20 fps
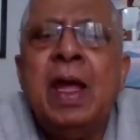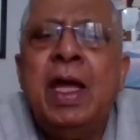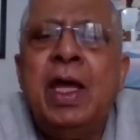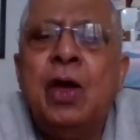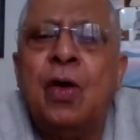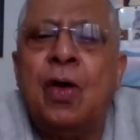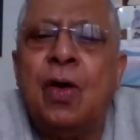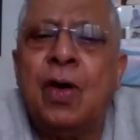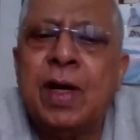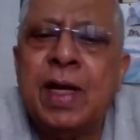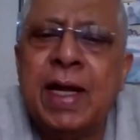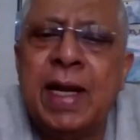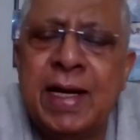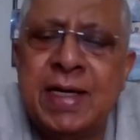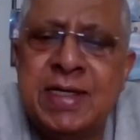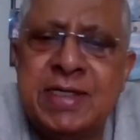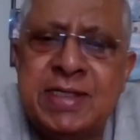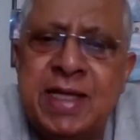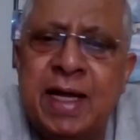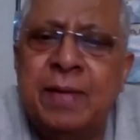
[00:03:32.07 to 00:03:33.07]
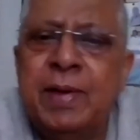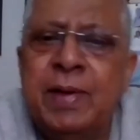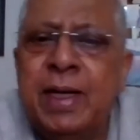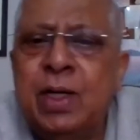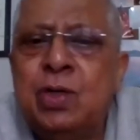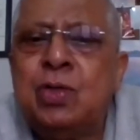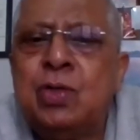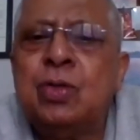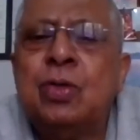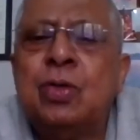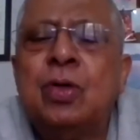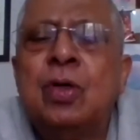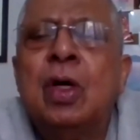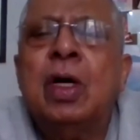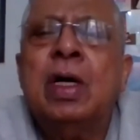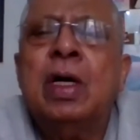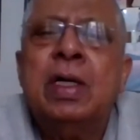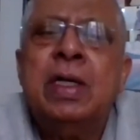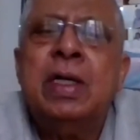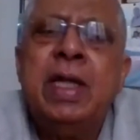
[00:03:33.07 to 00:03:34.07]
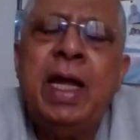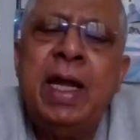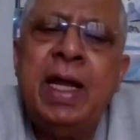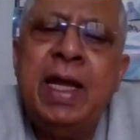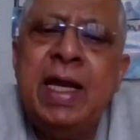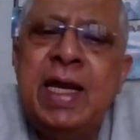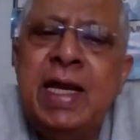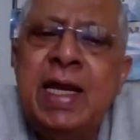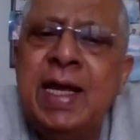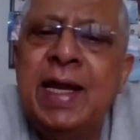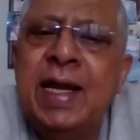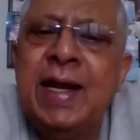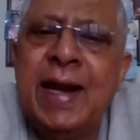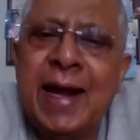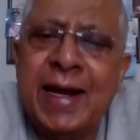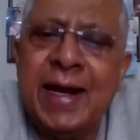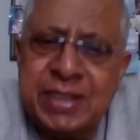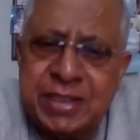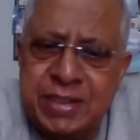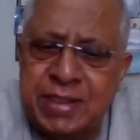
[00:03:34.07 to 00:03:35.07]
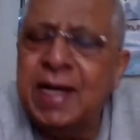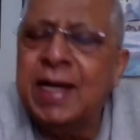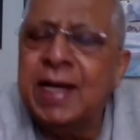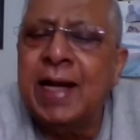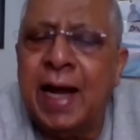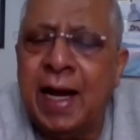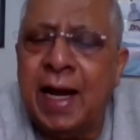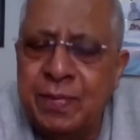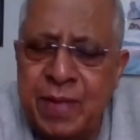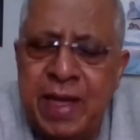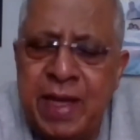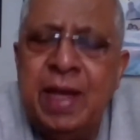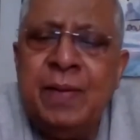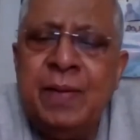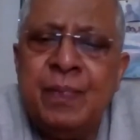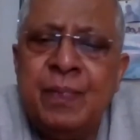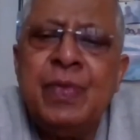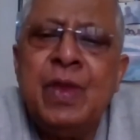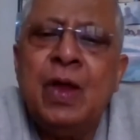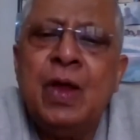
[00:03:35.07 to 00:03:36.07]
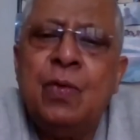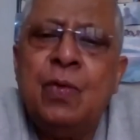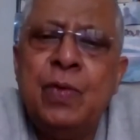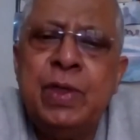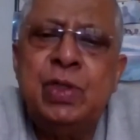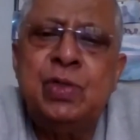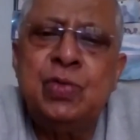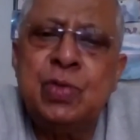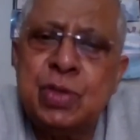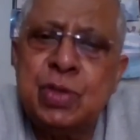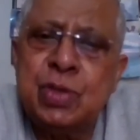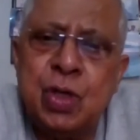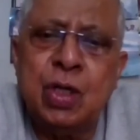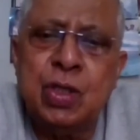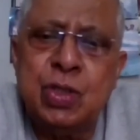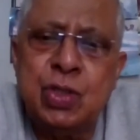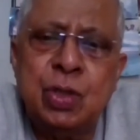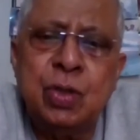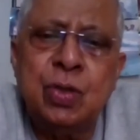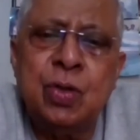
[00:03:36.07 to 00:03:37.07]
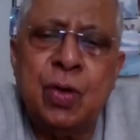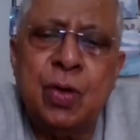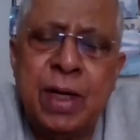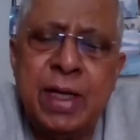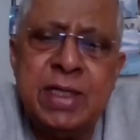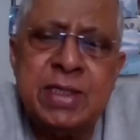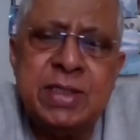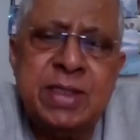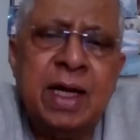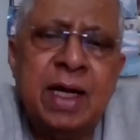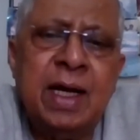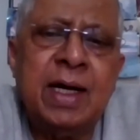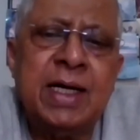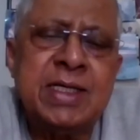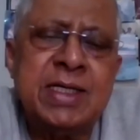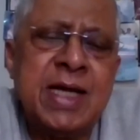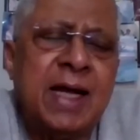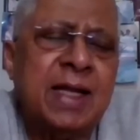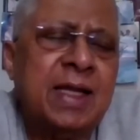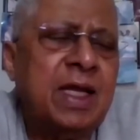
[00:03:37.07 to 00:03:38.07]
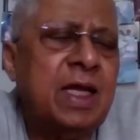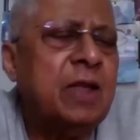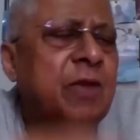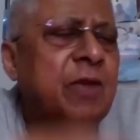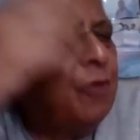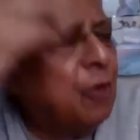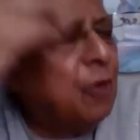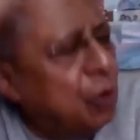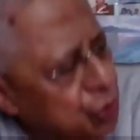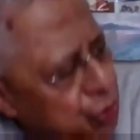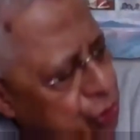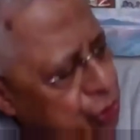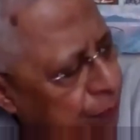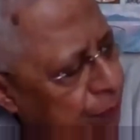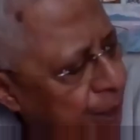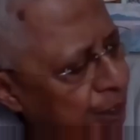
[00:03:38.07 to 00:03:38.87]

He organized them into the Indian National Army, which was also known as the Azad Hind Fauj.